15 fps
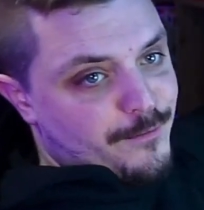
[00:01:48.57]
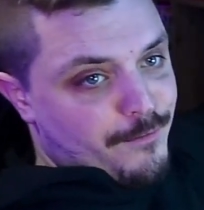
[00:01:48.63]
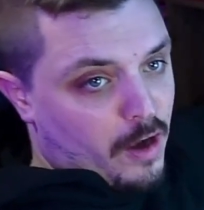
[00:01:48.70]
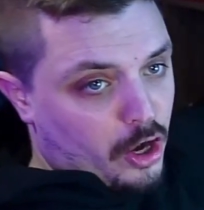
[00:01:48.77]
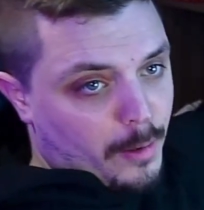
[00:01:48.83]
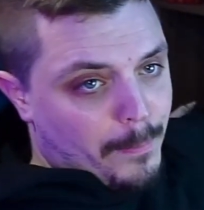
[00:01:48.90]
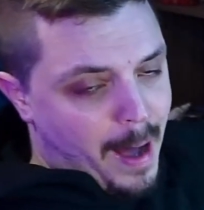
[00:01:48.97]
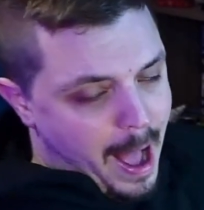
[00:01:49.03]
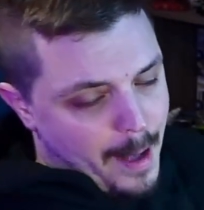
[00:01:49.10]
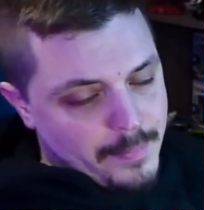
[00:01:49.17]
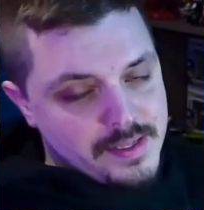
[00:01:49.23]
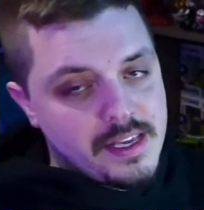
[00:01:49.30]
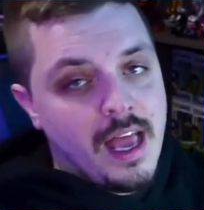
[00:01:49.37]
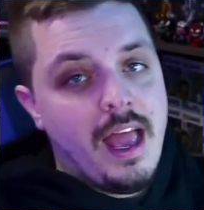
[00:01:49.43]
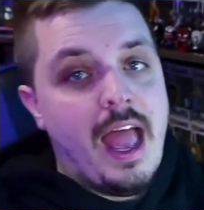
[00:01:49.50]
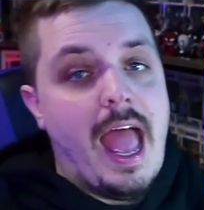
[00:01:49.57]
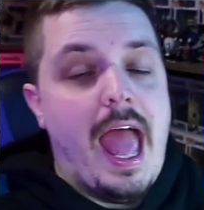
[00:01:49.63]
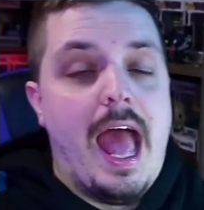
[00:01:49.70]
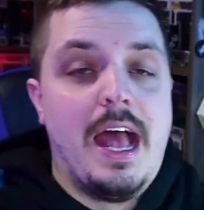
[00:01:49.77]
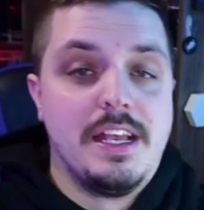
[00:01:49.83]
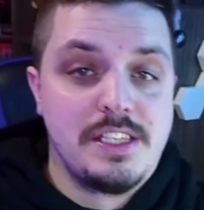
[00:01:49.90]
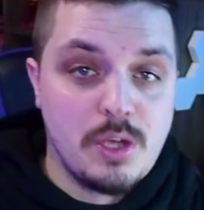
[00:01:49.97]
Funko Pops.
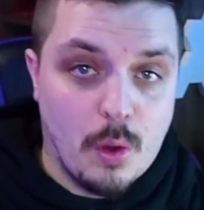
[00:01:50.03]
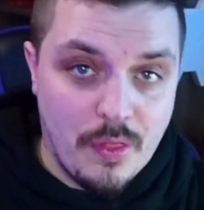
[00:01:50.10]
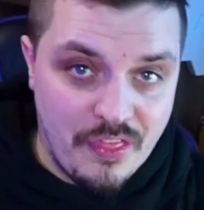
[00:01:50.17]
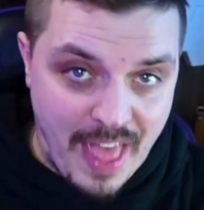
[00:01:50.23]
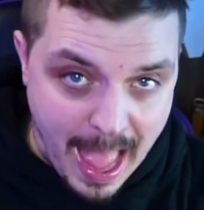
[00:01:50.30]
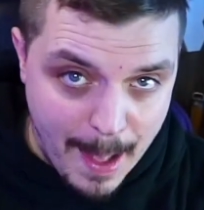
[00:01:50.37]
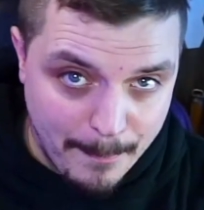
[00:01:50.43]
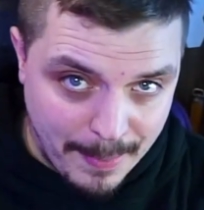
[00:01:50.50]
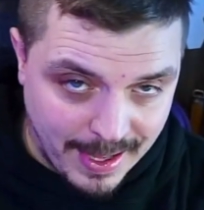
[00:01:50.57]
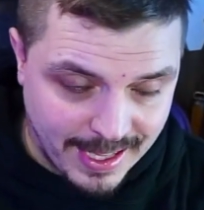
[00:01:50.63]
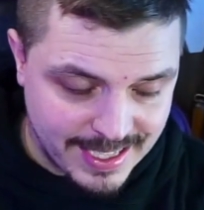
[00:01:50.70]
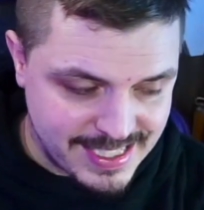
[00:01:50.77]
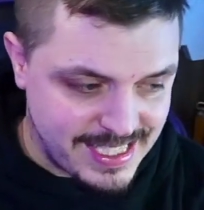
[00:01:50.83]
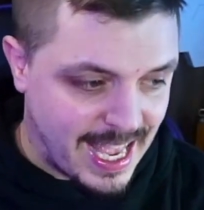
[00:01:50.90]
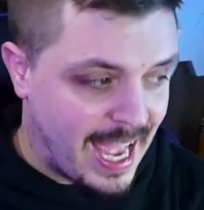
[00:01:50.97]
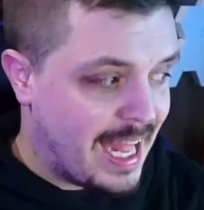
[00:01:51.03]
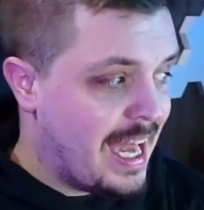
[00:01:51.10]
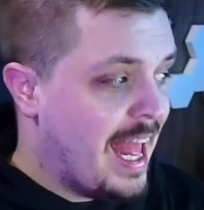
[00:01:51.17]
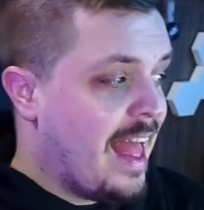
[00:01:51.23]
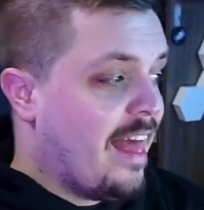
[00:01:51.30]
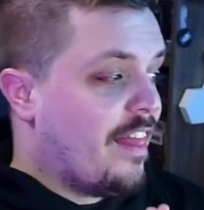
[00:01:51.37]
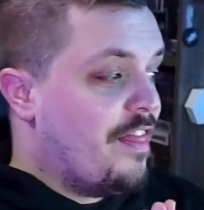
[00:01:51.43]
So with that being said,
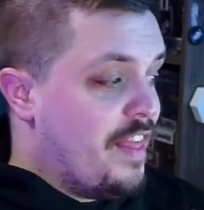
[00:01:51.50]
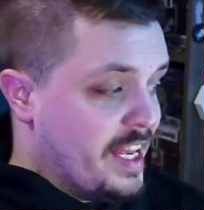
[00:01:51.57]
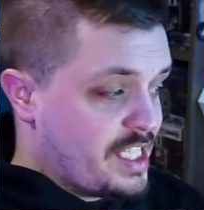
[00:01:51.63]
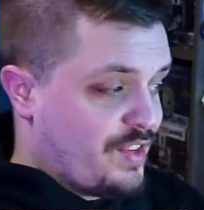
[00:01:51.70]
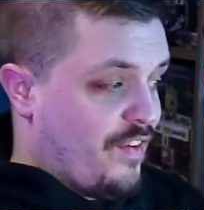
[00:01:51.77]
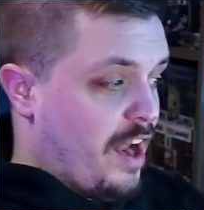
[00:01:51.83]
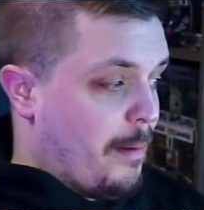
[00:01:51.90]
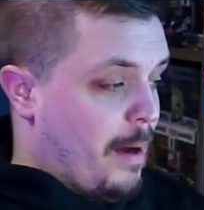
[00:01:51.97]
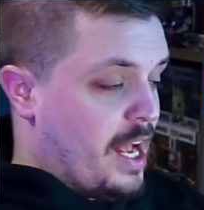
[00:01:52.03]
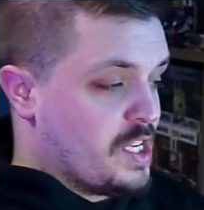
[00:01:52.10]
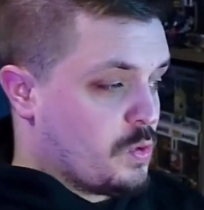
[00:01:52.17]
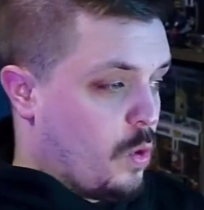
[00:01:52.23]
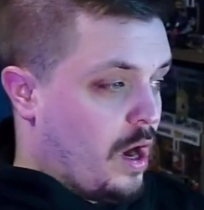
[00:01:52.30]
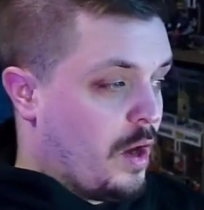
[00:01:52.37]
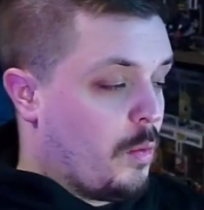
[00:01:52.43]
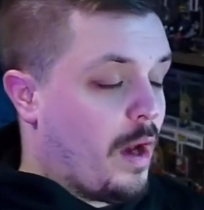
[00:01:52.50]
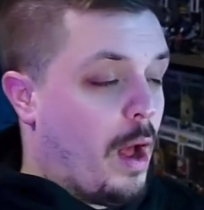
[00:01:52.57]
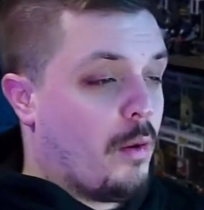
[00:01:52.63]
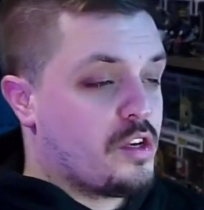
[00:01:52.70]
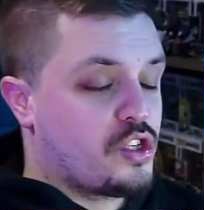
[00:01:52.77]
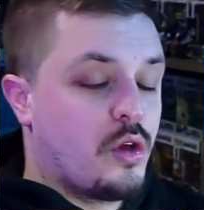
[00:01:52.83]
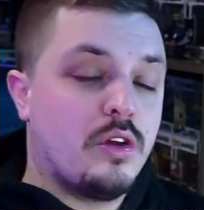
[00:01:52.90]
this Venomized one, when I
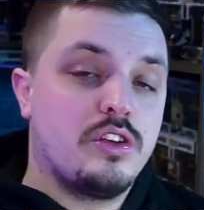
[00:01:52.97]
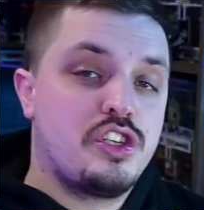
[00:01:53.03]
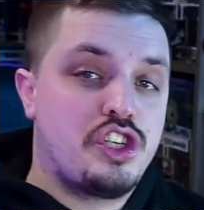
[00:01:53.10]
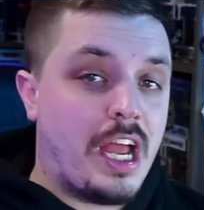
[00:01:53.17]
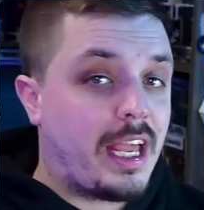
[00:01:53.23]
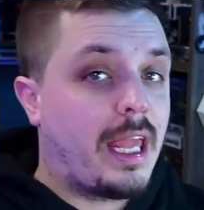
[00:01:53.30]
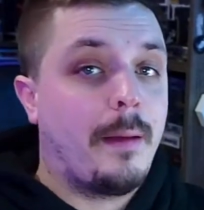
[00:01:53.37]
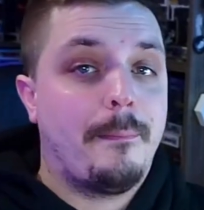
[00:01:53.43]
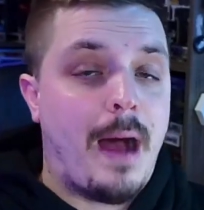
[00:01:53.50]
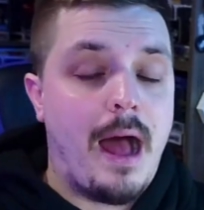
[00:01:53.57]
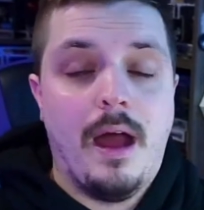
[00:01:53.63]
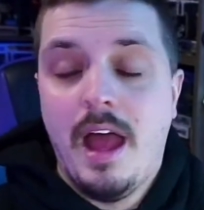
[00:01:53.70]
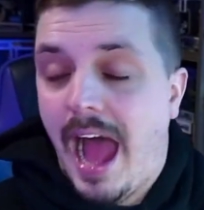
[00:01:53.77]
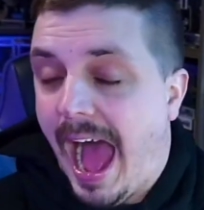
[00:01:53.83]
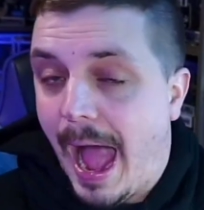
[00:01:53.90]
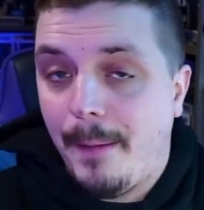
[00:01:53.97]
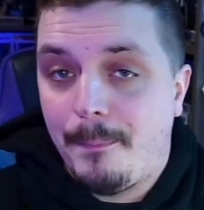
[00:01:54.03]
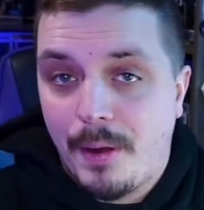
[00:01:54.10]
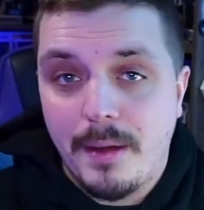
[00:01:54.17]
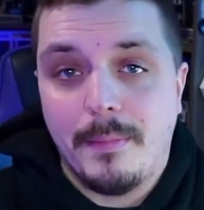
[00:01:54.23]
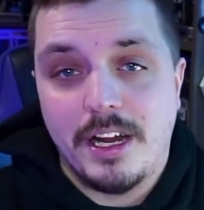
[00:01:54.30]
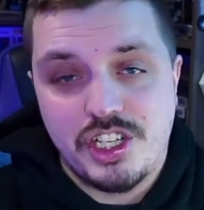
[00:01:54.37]
was checking, I am
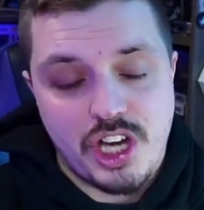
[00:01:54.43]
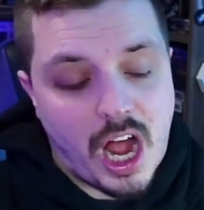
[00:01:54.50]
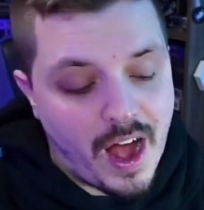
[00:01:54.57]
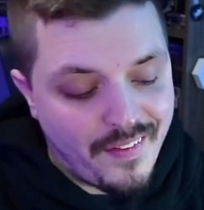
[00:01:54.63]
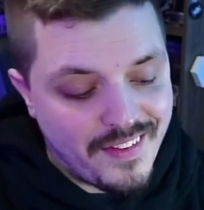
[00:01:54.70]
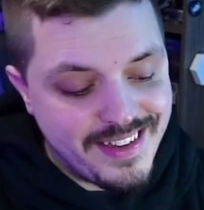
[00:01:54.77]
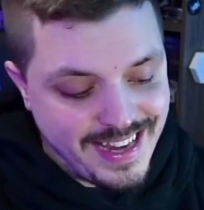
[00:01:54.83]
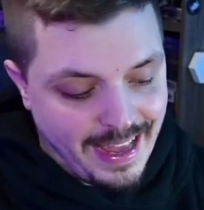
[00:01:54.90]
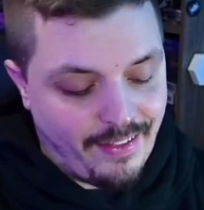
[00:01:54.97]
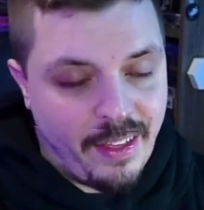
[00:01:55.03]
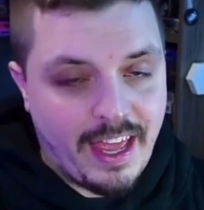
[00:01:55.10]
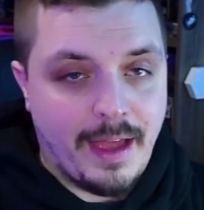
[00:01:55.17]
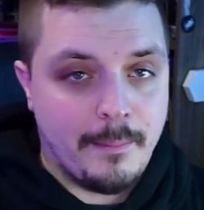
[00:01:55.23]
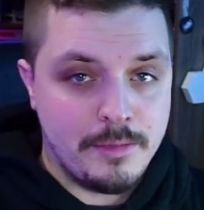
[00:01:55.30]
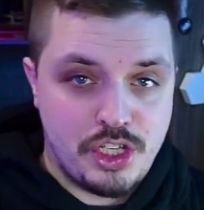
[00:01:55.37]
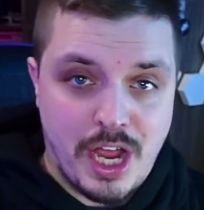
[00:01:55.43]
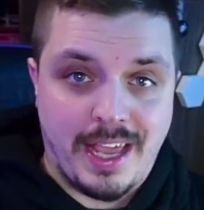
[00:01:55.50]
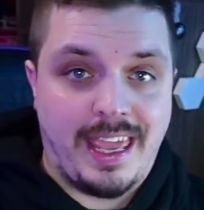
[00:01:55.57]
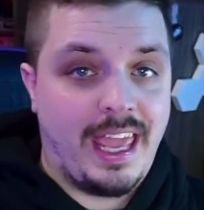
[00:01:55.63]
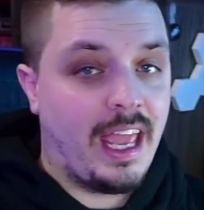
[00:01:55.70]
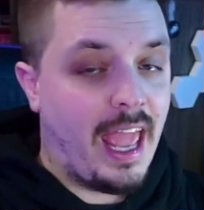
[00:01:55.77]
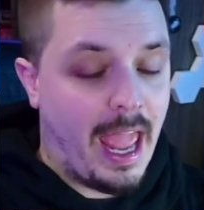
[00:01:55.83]
pretty much on the daily i am
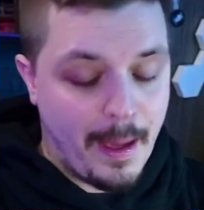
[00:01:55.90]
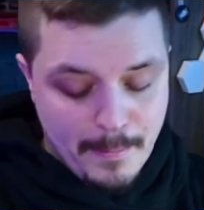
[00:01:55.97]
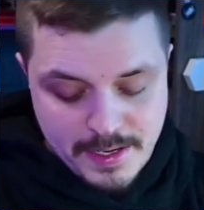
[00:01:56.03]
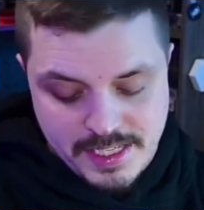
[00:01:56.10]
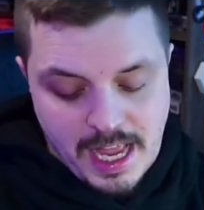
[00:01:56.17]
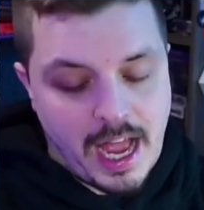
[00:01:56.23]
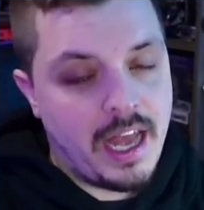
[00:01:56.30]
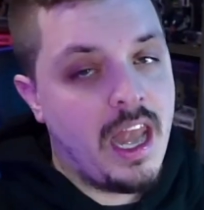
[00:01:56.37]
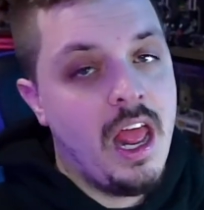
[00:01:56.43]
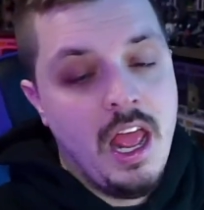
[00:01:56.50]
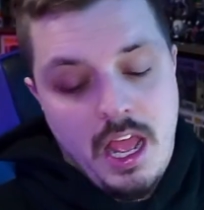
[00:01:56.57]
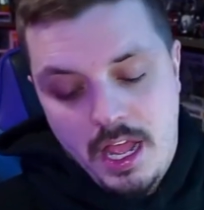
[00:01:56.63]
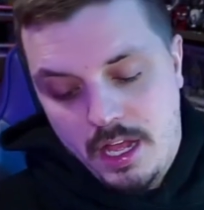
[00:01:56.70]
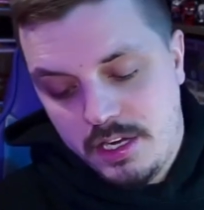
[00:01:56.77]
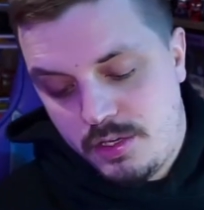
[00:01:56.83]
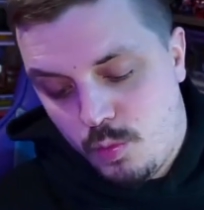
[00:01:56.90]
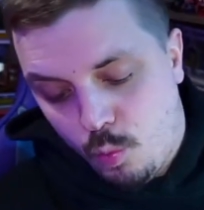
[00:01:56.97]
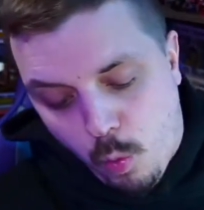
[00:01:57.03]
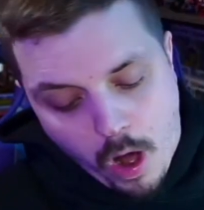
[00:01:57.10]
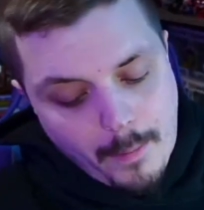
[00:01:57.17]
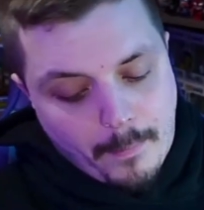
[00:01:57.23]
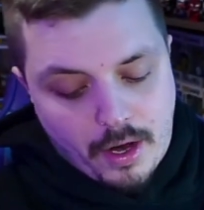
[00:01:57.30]
checking Amazon,
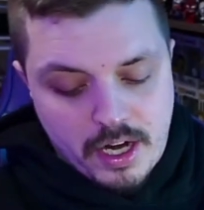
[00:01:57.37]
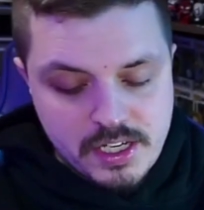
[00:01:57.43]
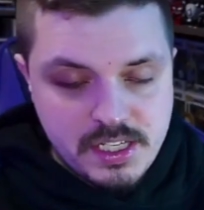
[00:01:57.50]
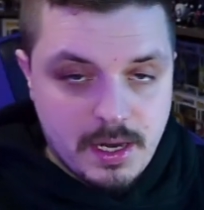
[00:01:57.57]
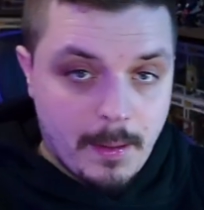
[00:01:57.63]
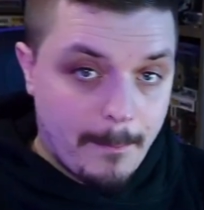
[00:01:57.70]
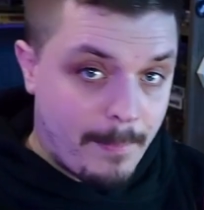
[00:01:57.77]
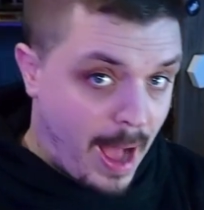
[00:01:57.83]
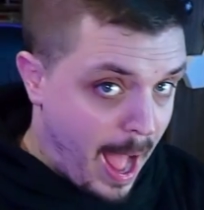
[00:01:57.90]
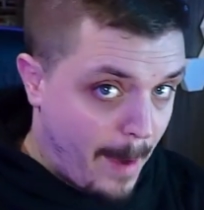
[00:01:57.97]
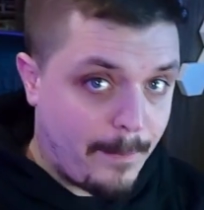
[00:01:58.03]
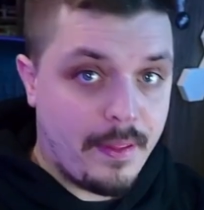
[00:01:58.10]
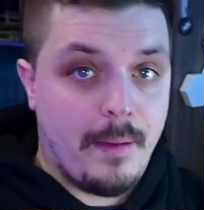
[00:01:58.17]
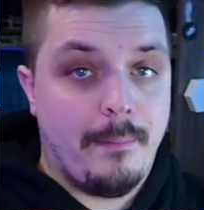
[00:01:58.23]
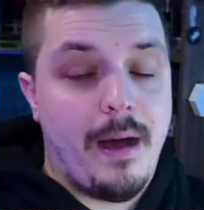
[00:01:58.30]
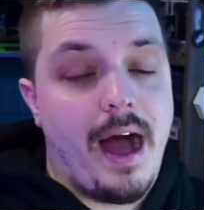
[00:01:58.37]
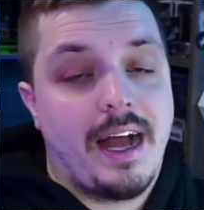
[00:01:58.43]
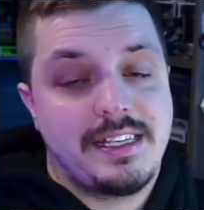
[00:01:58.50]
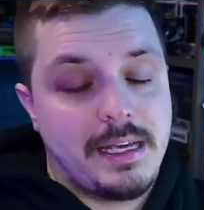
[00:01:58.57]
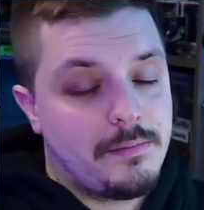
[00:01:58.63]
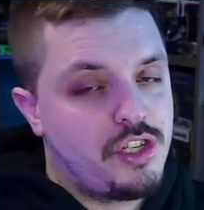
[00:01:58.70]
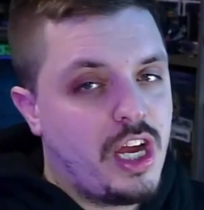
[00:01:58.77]
Walmart, Pop in the Box.
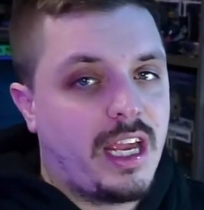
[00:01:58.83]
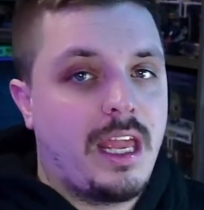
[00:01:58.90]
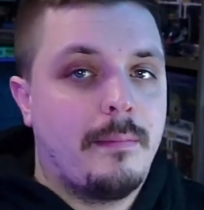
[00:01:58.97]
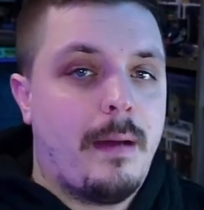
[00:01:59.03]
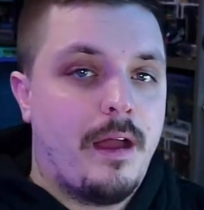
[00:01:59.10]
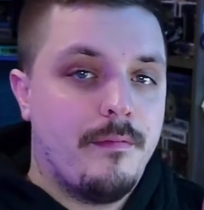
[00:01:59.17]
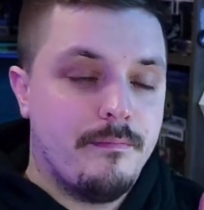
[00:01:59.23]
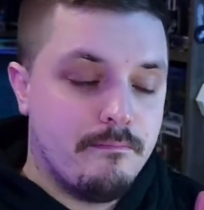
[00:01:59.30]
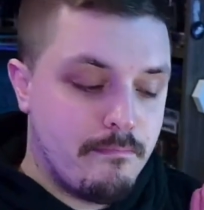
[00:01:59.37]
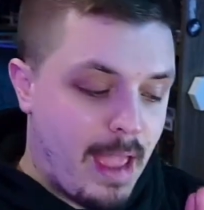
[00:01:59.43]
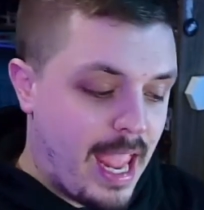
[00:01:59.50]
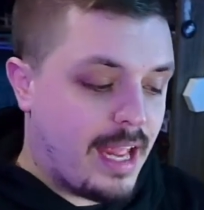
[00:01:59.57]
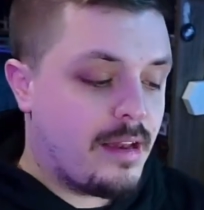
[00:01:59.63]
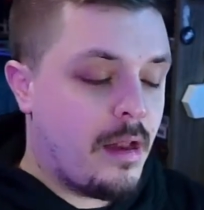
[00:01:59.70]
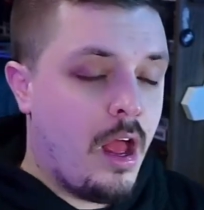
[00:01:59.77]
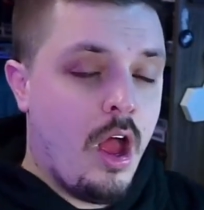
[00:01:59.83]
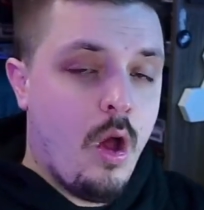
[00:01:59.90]
I'm checking my main